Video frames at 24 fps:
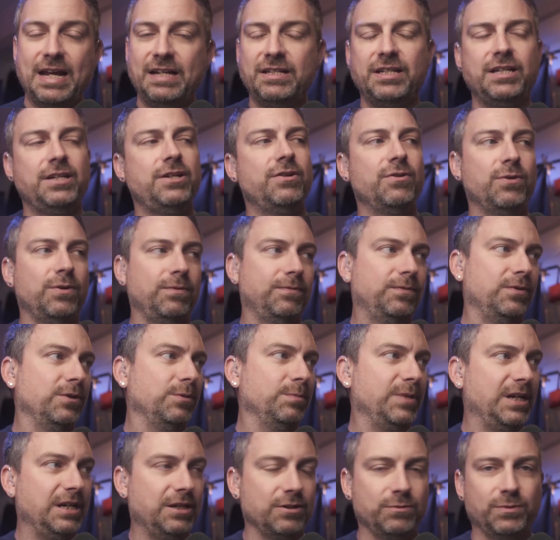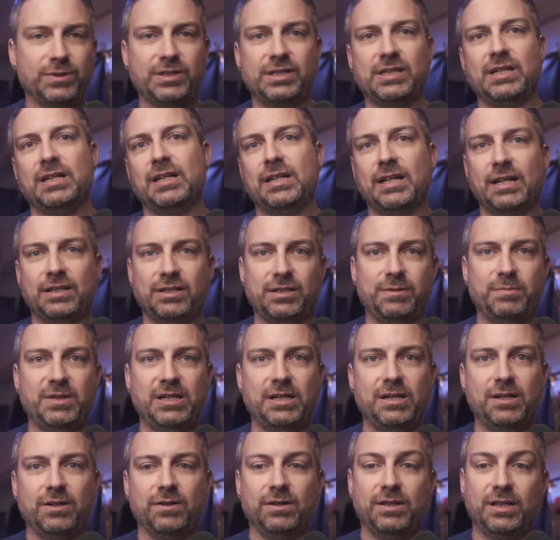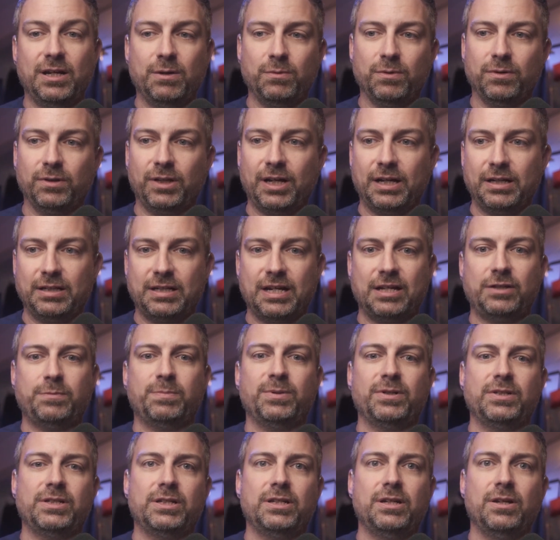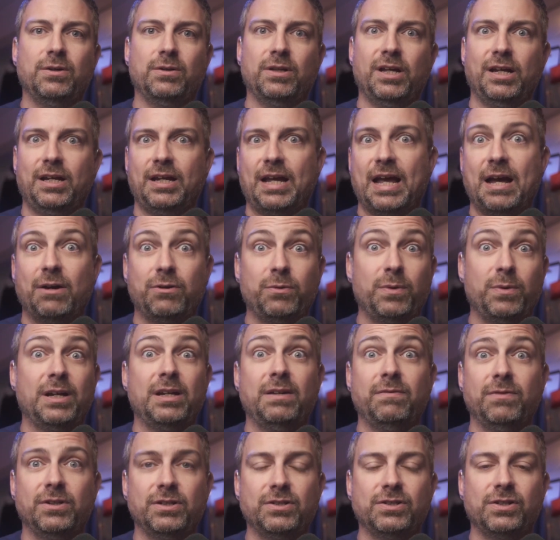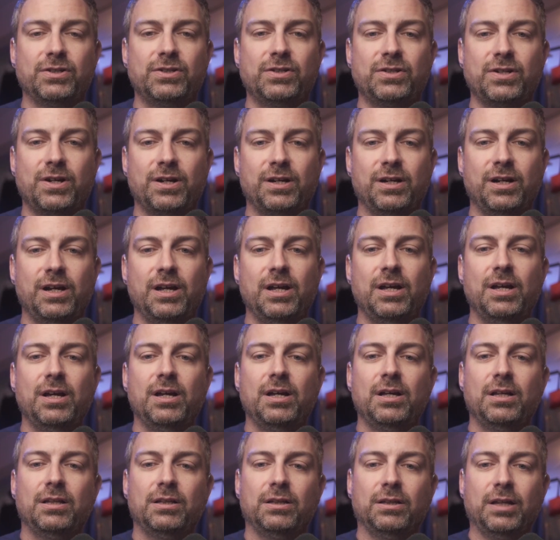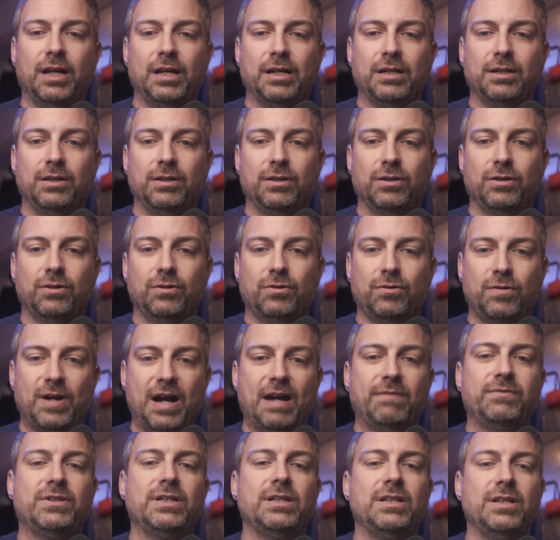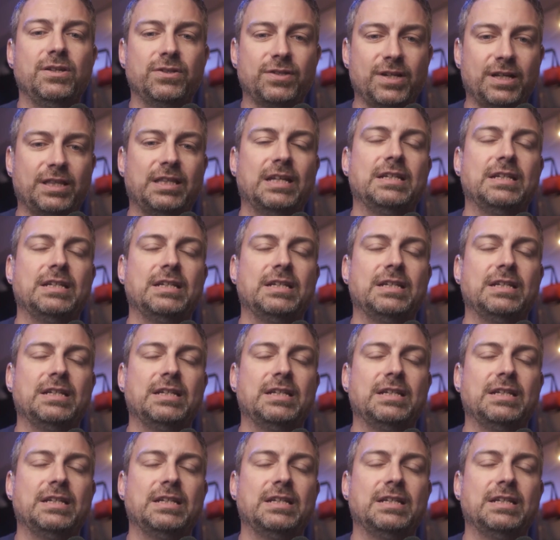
an 18-year-old filmmaker was sitting next to me here and they were like desperate to know, like, how do I even just start like crafting these